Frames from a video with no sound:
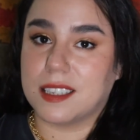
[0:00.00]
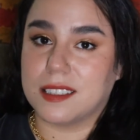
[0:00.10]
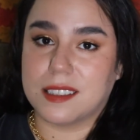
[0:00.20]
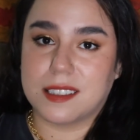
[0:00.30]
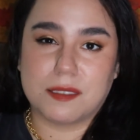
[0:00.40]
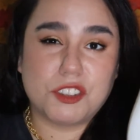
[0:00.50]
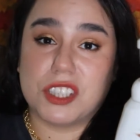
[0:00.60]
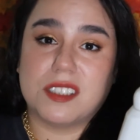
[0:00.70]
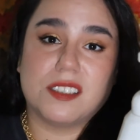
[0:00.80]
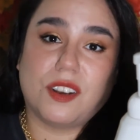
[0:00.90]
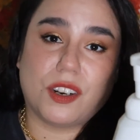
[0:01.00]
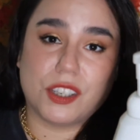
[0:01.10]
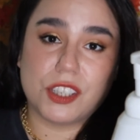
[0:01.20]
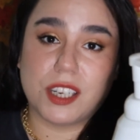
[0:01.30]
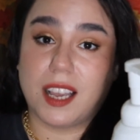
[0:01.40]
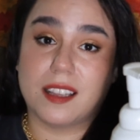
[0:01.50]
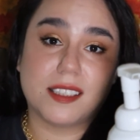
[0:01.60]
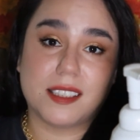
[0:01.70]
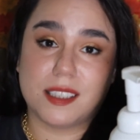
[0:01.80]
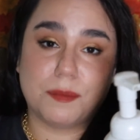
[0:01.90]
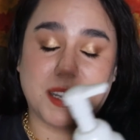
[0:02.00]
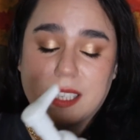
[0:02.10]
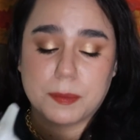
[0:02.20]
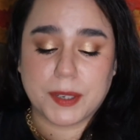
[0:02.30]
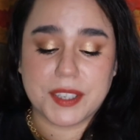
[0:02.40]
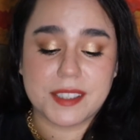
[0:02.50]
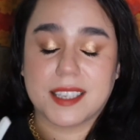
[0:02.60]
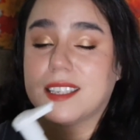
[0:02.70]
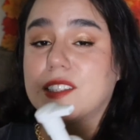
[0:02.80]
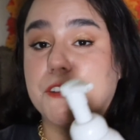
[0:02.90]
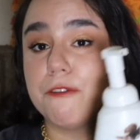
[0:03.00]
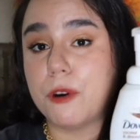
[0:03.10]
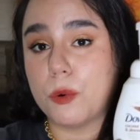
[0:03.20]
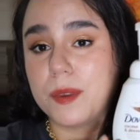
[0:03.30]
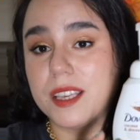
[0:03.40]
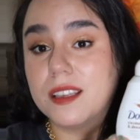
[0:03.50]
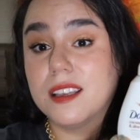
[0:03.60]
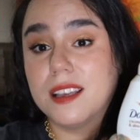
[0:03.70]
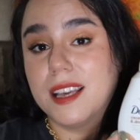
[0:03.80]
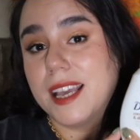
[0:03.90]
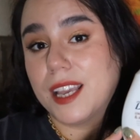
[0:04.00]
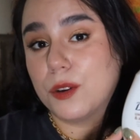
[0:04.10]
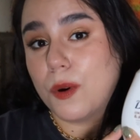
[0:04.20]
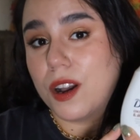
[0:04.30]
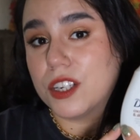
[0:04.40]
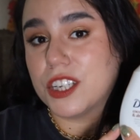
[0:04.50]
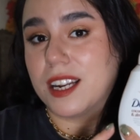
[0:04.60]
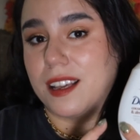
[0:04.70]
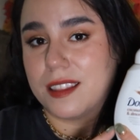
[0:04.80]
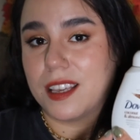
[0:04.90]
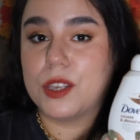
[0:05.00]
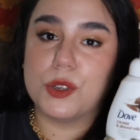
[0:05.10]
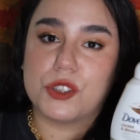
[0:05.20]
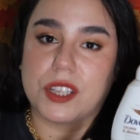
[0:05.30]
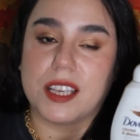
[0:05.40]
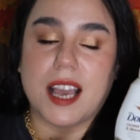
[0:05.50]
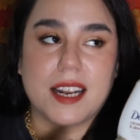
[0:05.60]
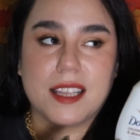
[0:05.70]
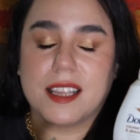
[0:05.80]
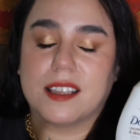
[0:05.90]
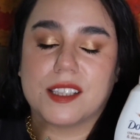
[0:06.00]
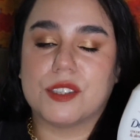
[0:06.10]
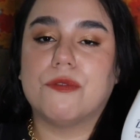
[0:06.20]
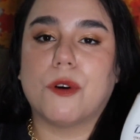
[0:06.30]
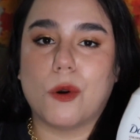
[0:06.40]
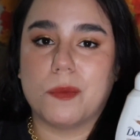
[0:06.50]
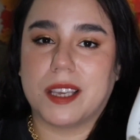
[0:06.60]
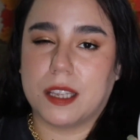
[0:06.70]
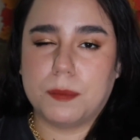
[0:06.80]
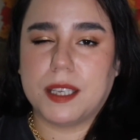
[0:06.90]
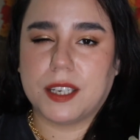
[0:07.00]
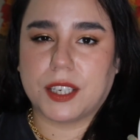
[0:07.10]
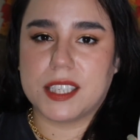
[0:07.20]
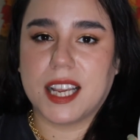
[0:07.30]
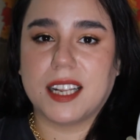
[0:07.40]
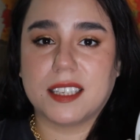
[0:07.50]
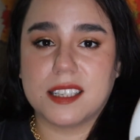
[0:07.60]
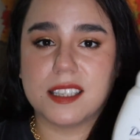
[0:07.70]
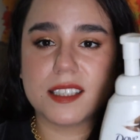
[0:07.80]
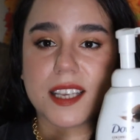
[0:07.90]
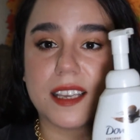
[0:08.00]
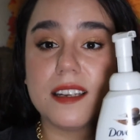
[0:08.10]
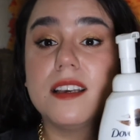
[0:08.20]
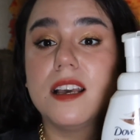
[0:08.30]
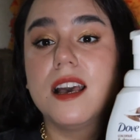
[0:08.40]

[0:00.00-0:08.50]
It's just as harsh, at least in my experience. It is a foaming hand wash, and I think usually anything that's foaming can be irritating to the skin.